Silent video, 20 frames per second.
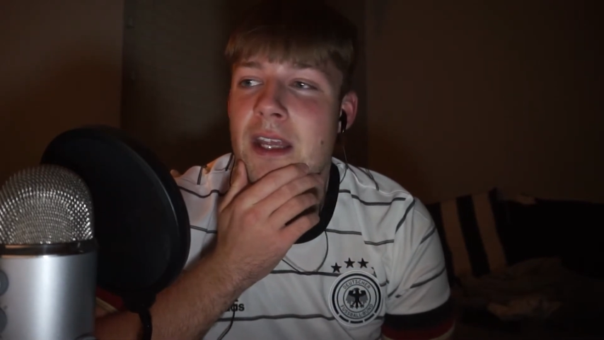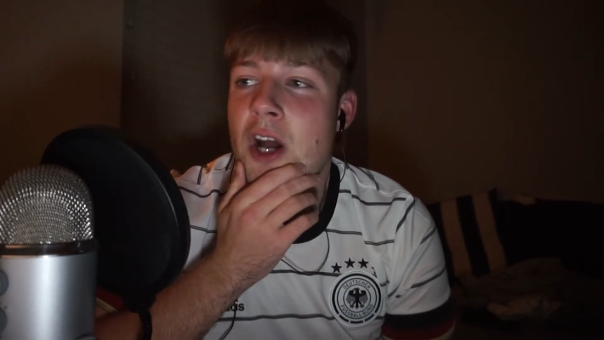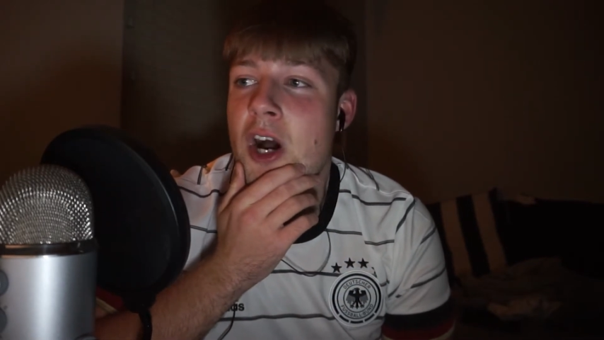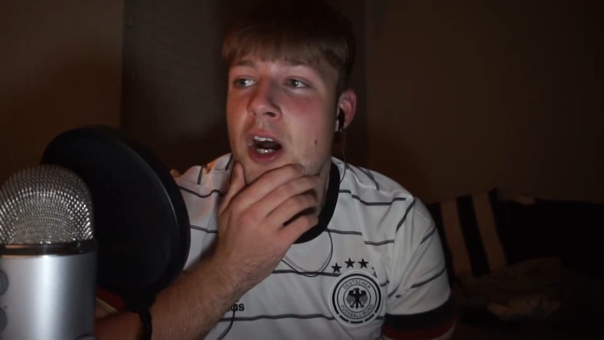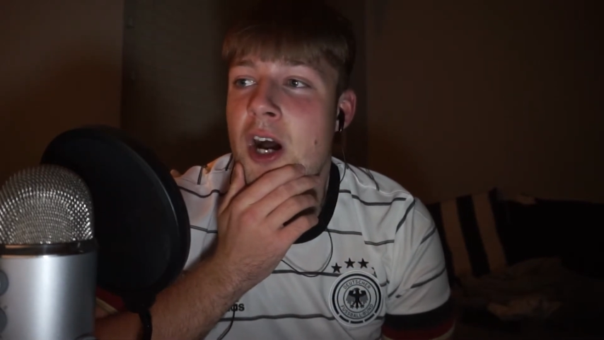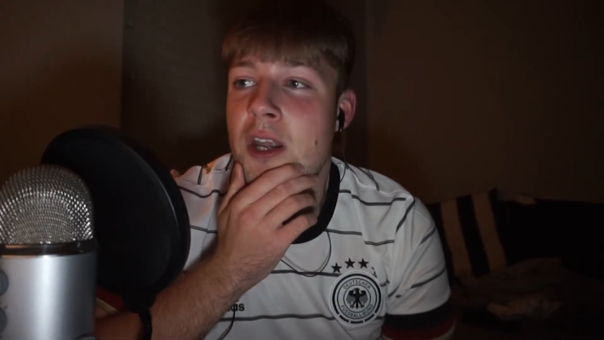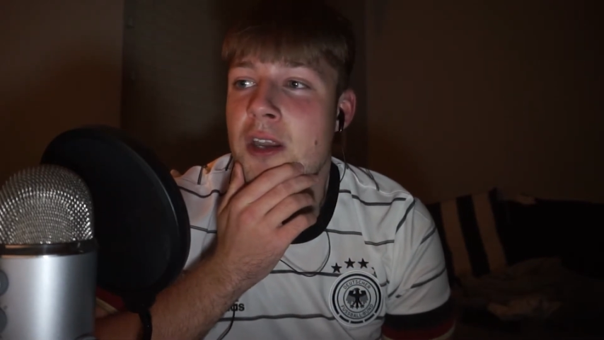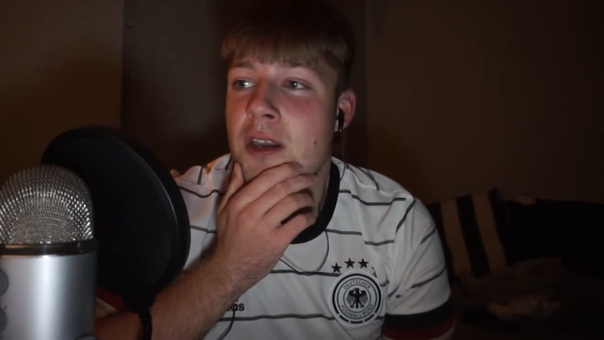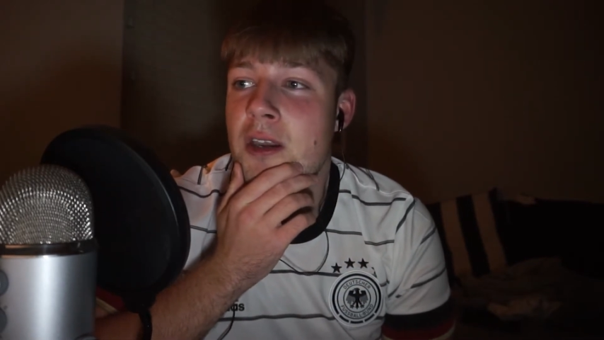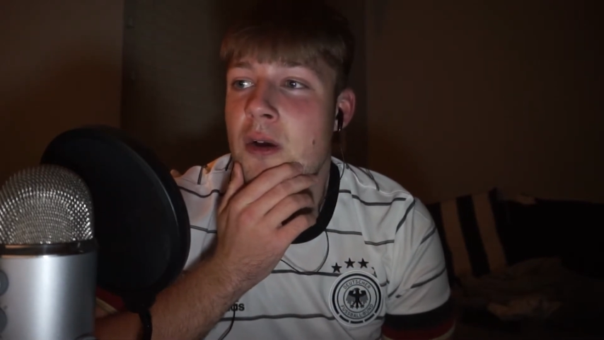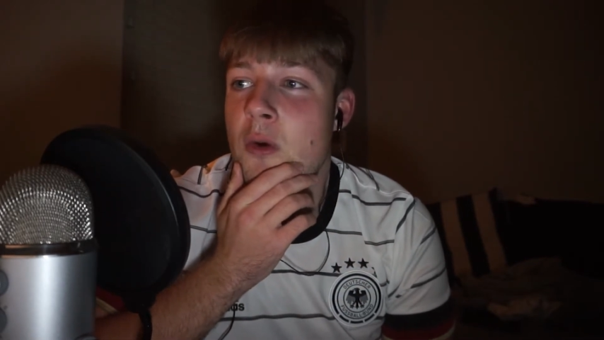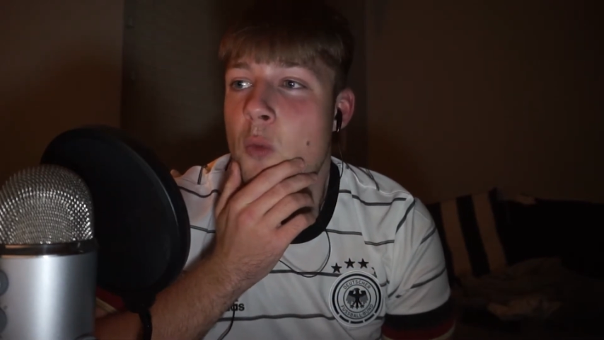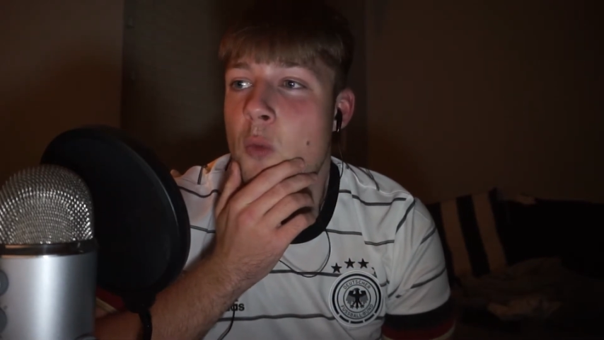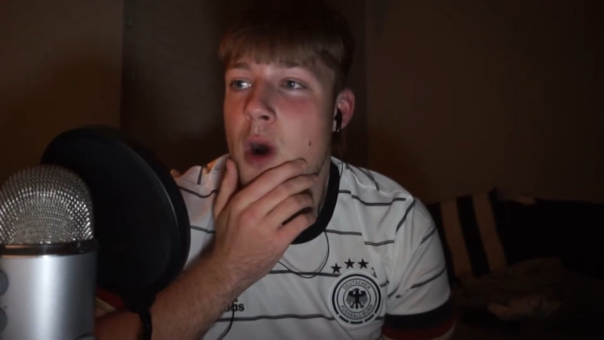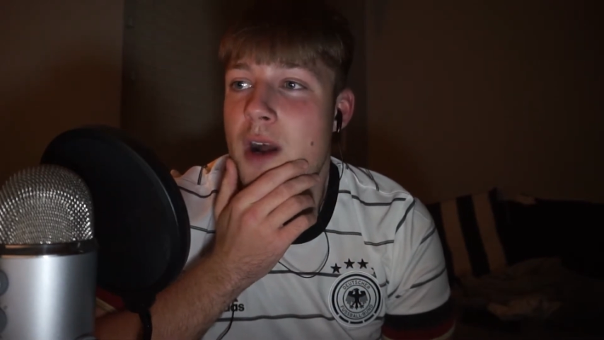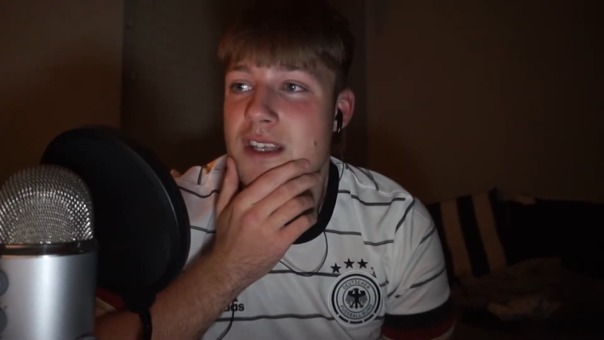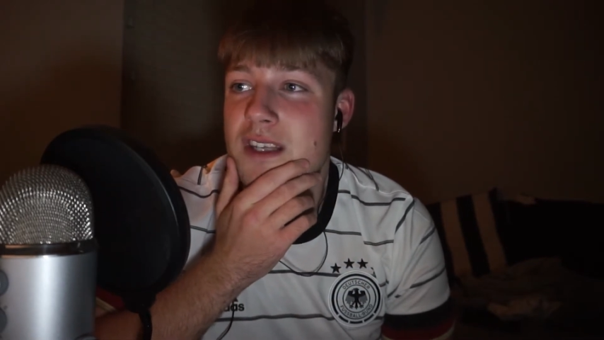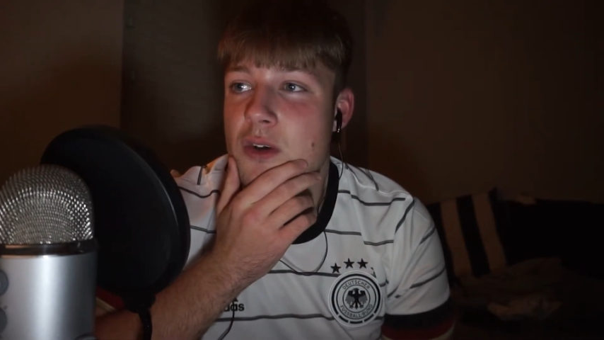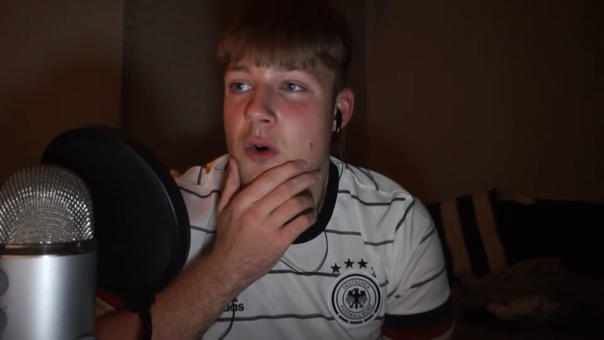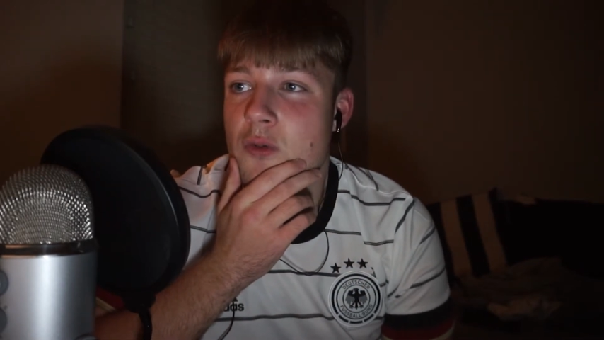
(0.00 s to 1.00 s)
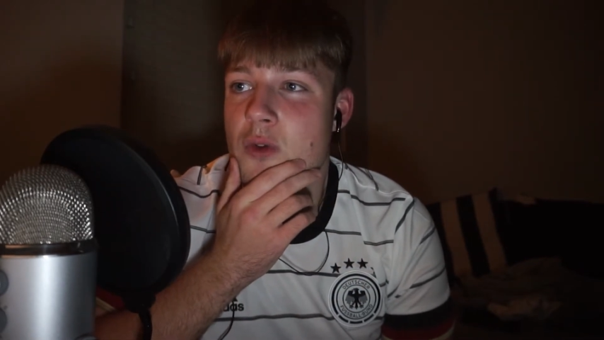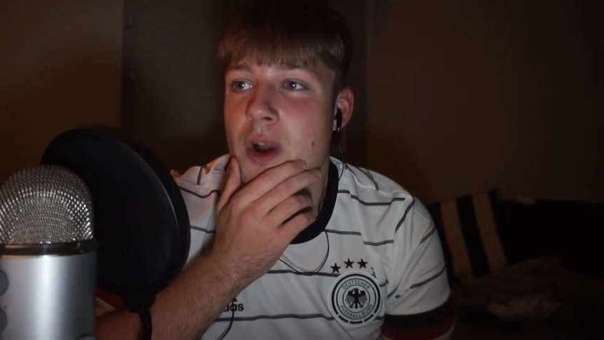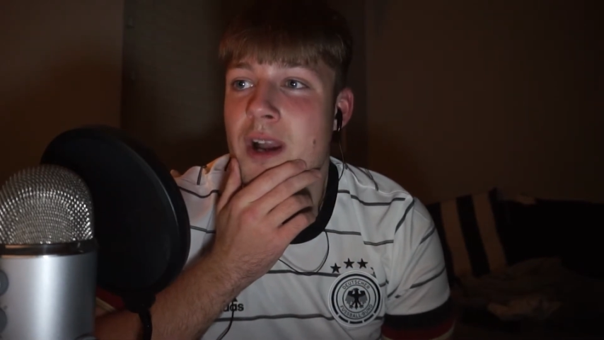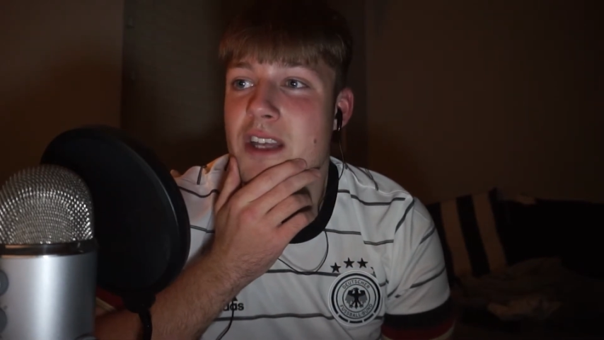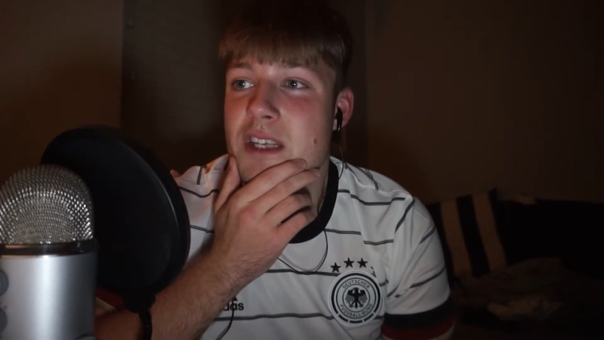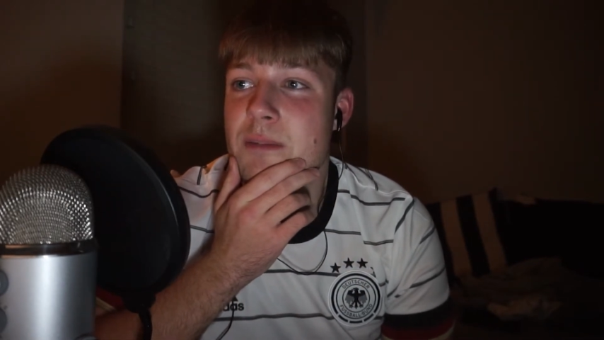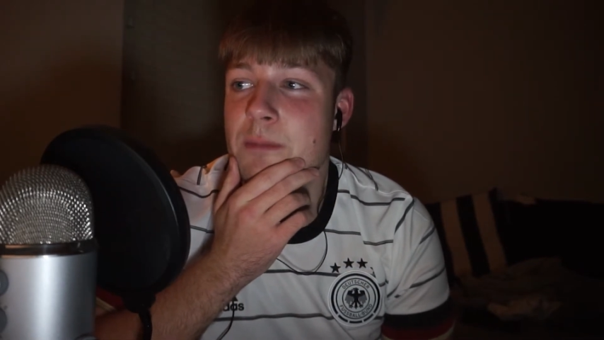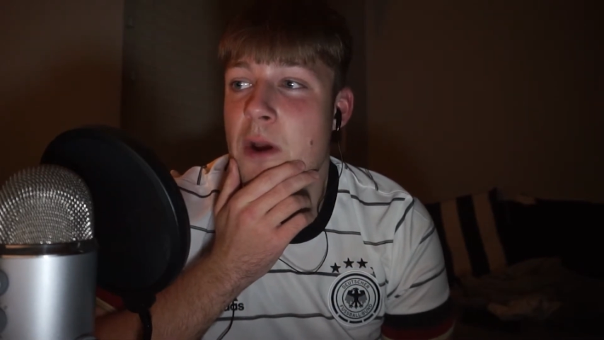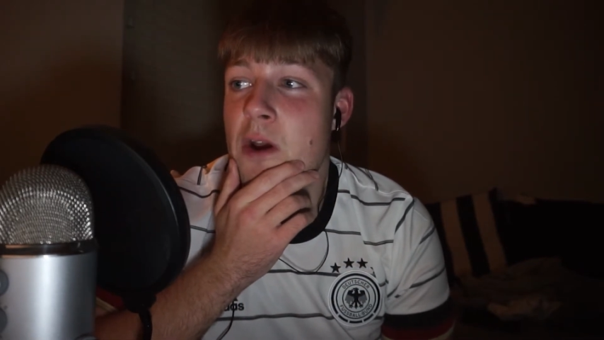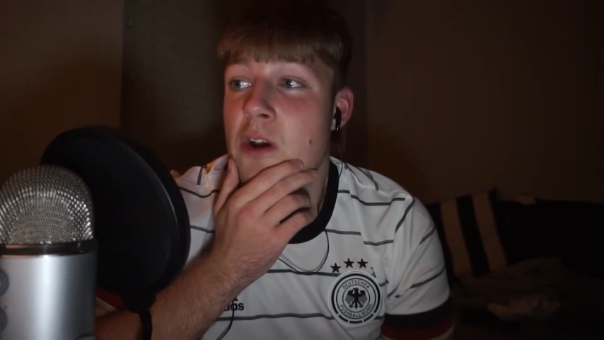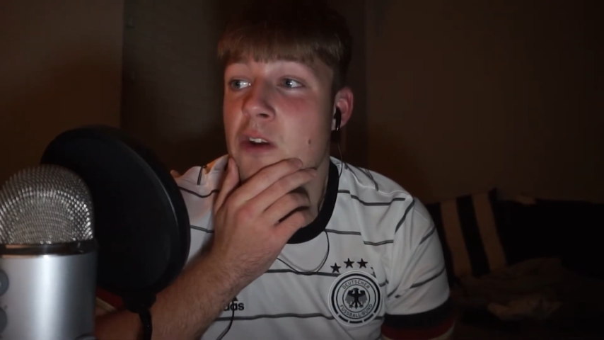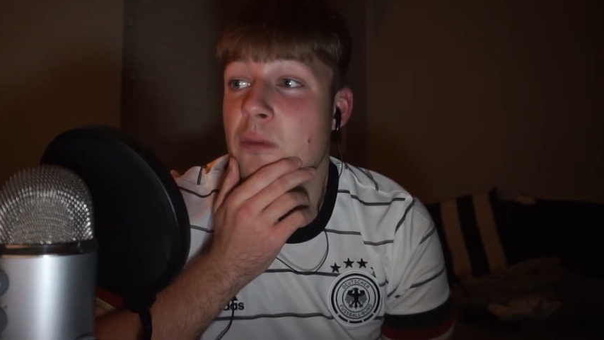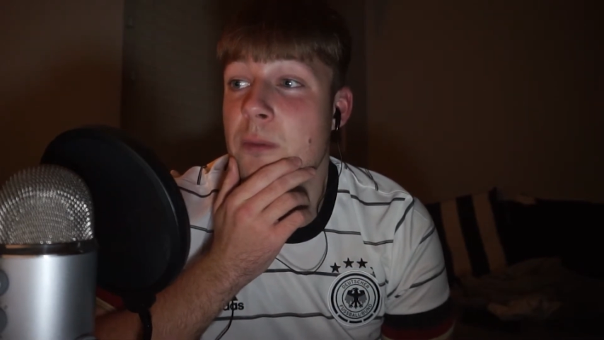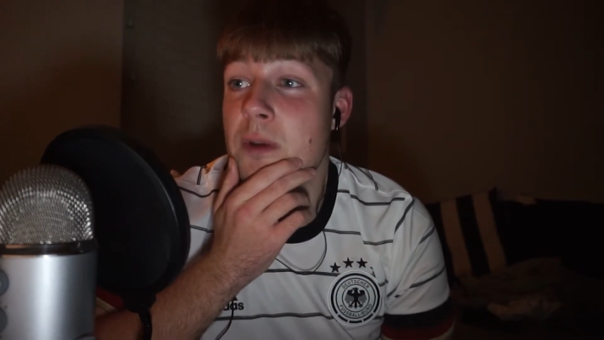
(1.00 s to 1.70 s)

on what's going wrong at Spurs?